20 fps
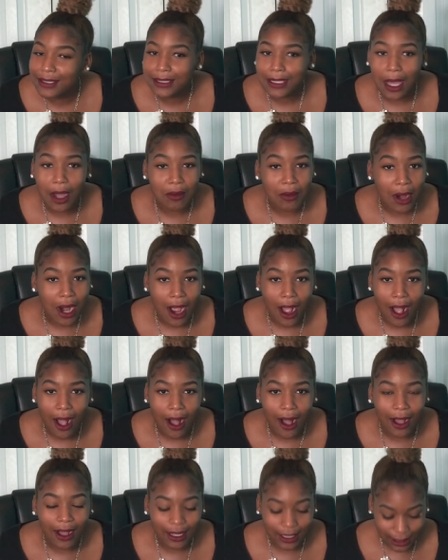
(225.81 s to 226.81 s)
so
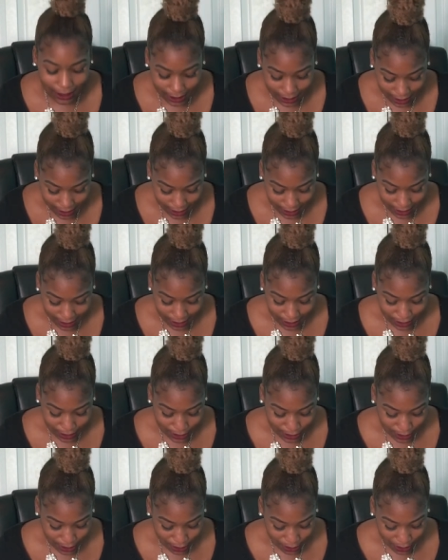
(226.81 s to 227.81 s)
wrong.
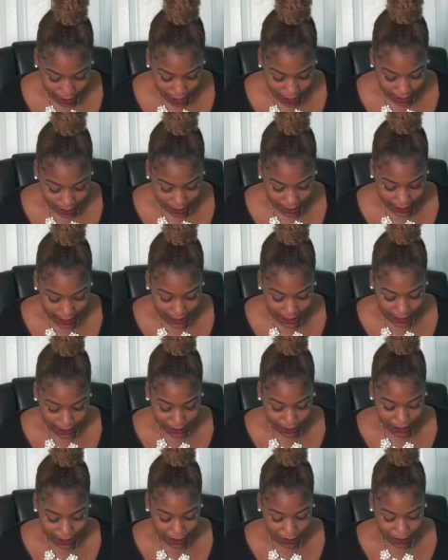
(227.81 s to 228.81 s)
So wrong. That
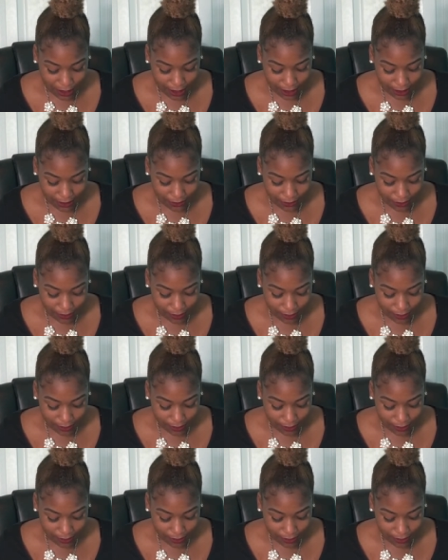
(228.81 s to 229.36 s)
sounds so wrong.